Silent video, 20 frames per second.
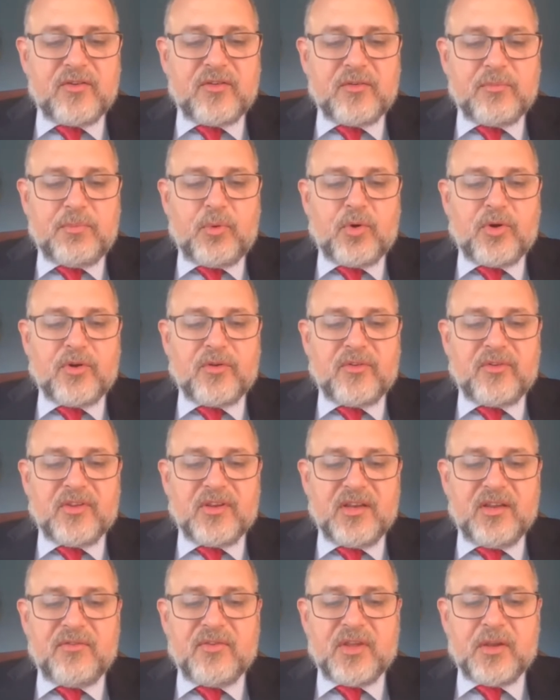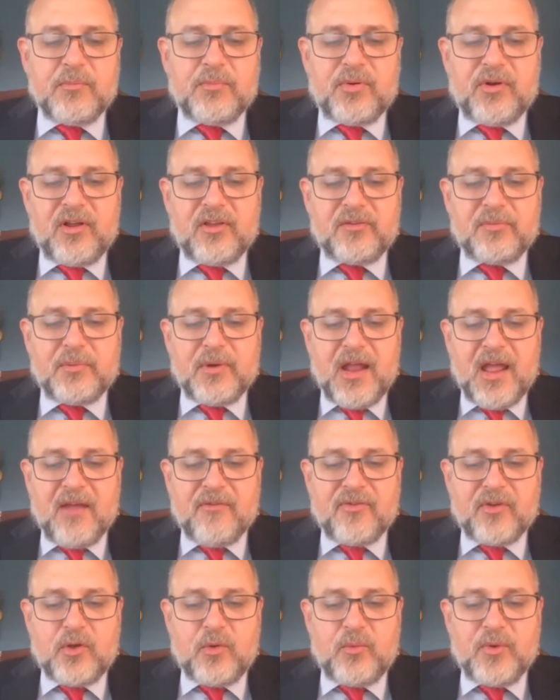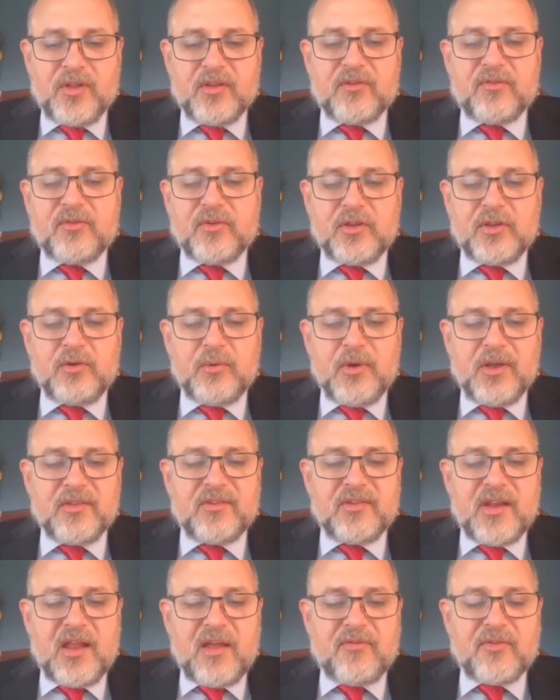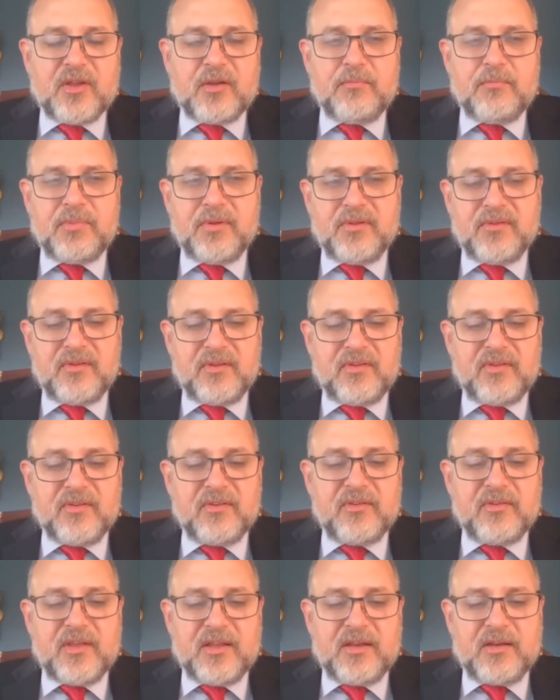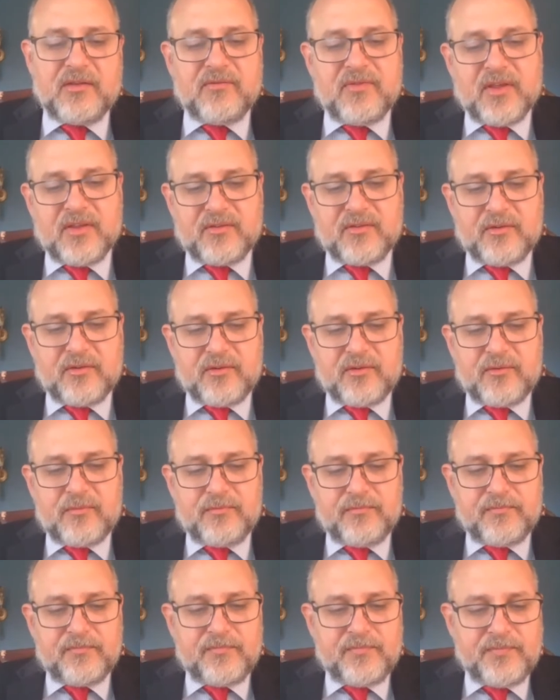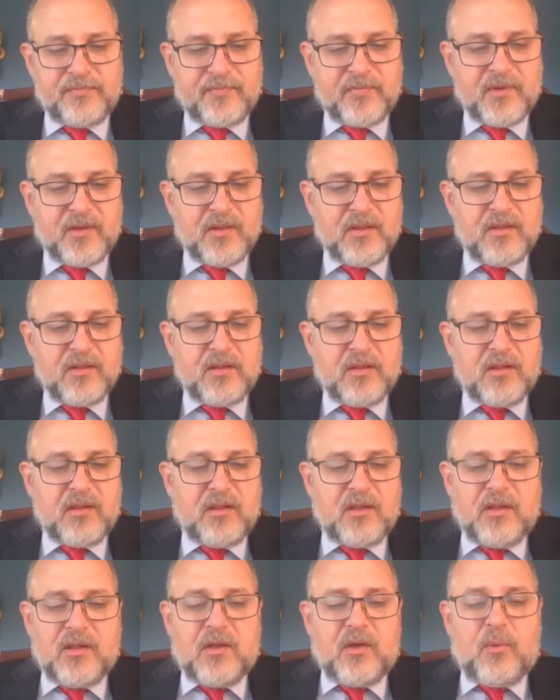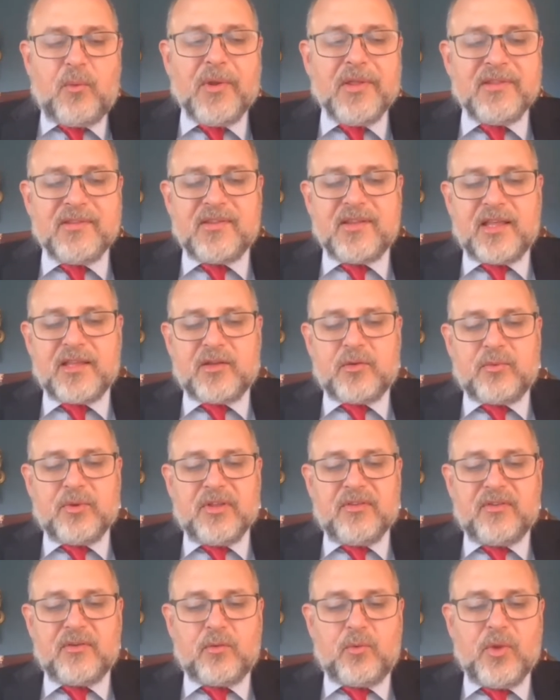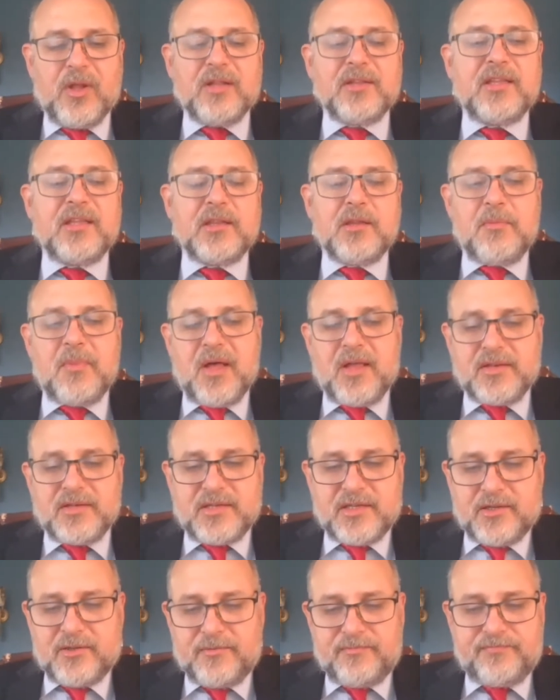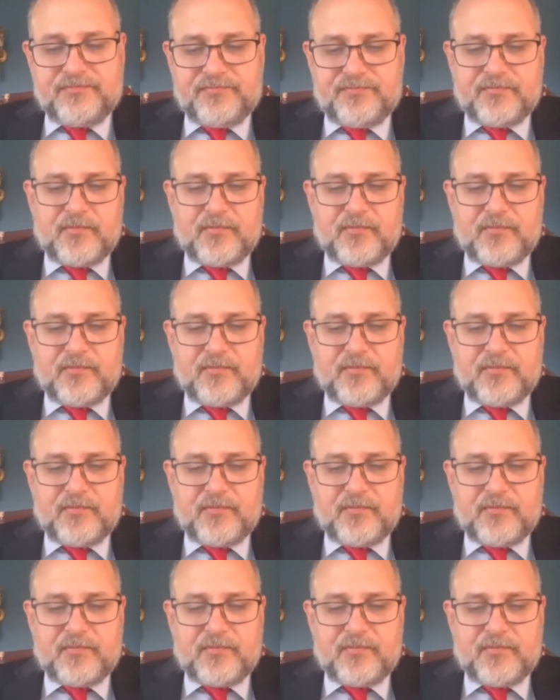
to support significant Prosper Africa wins for U.S. and African businesses and investors. Wins like the recent Weldy Lamont deal.